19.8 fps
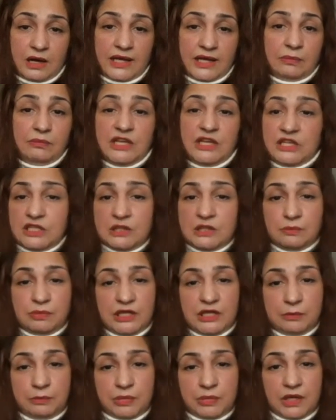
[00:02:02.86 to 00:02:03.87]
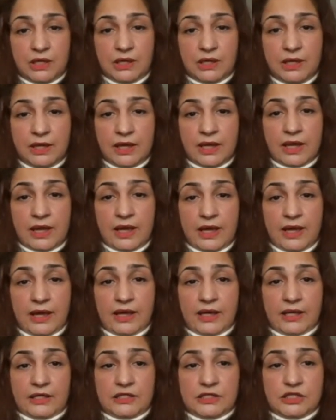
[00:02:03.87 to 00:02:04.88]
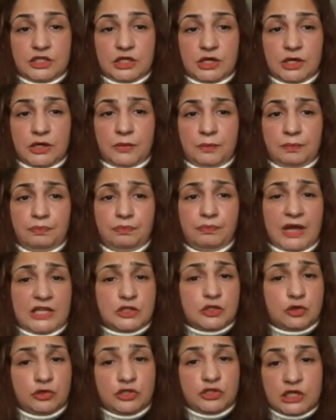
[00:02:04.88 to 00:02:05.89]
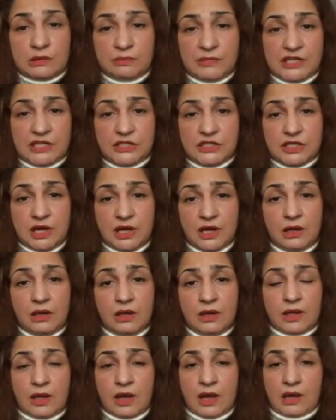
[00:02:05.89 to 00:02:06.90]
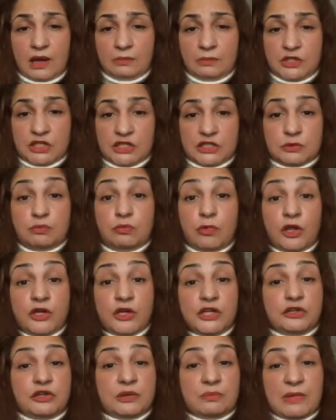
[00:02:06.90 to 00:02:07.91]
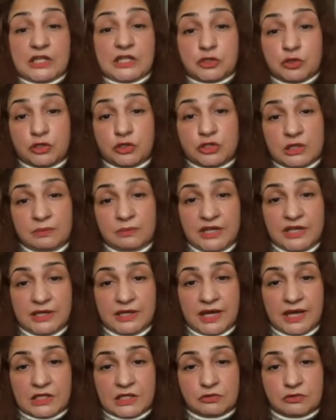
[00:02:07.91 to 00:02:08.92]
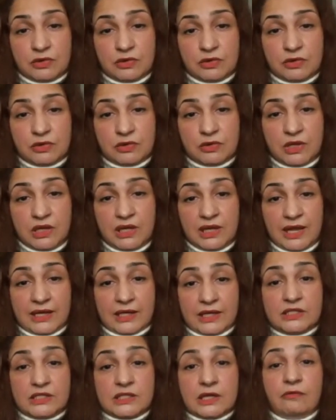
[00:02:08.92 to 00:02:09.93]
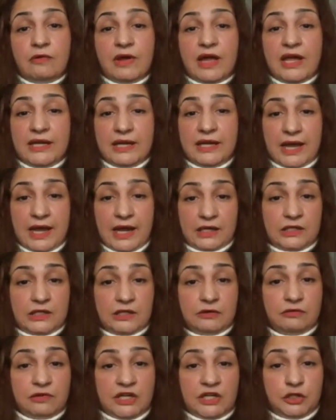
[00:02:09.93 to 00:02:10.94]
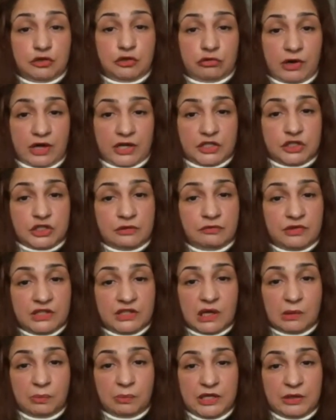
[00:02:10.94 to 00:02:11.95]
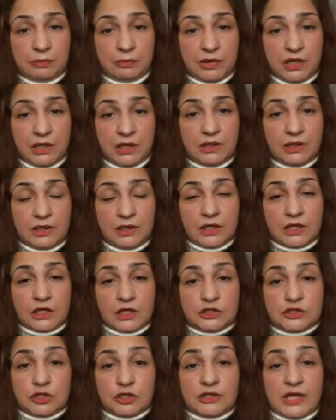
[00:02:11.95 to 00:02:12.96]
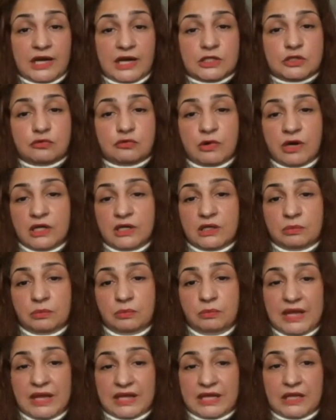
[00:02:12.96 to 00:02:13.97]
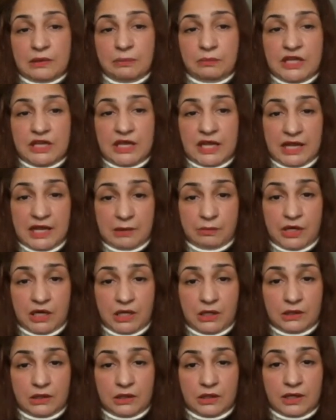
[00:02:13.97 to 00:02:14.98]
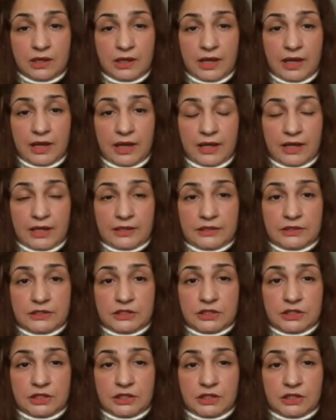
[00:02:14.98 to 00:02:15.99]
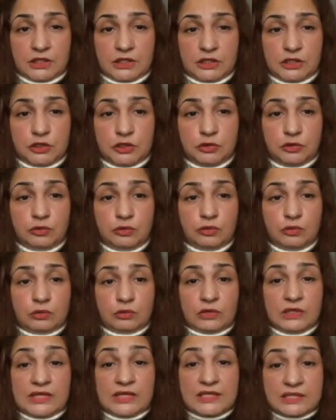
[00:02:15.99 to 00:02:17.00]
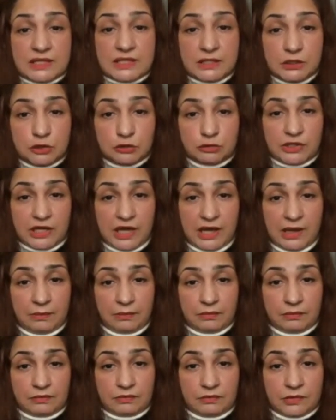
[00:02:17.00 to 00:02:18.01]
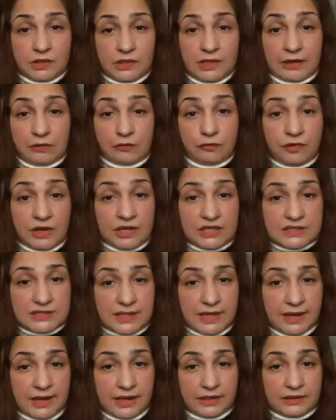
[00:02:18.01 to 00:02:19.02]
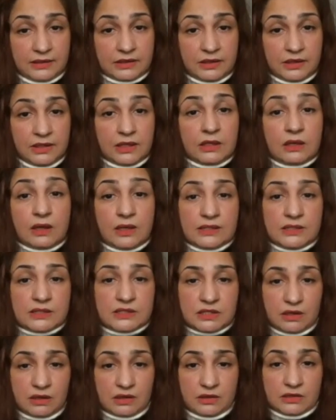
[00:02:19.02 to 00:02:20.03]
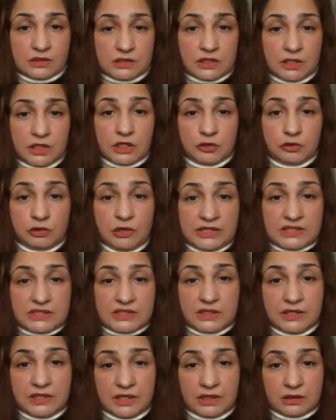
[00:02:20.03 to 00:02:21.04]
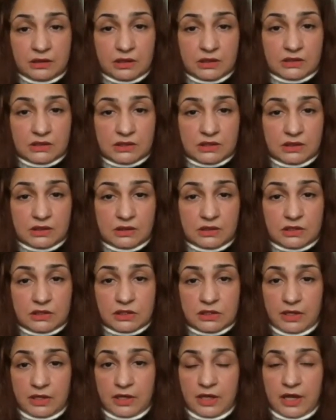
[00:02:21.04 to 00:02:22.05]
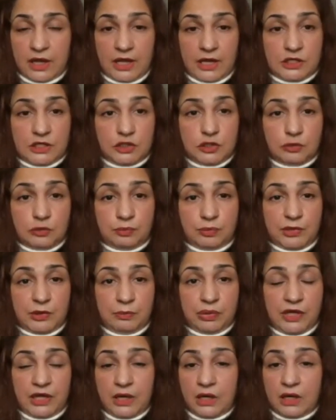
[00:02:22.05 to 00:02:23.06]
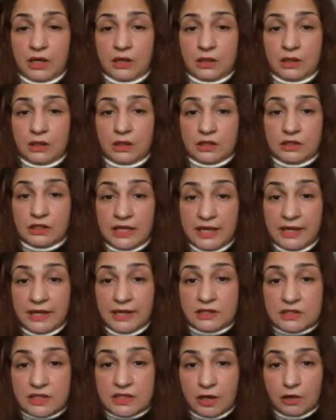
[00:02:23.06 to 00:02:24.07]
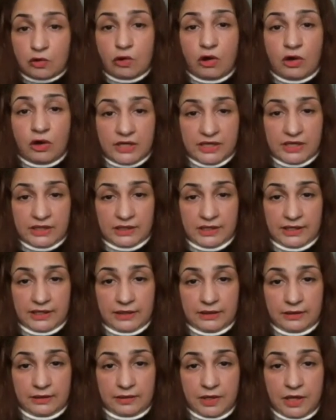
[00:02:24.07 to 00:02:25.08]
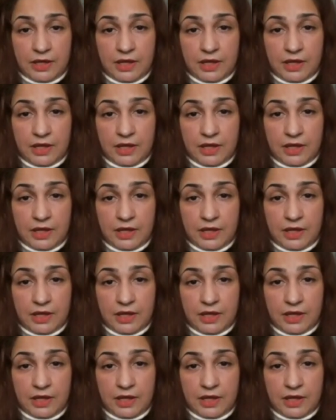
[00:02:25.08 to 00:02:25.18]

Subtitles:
I am meeting people and my social media, I'm just monitoring my social media as well. Like it's a very active interaction with the people. So that's what making me able and to listen to them, like firsthand, concerns, to listen their concerns and to prepare things accordingly.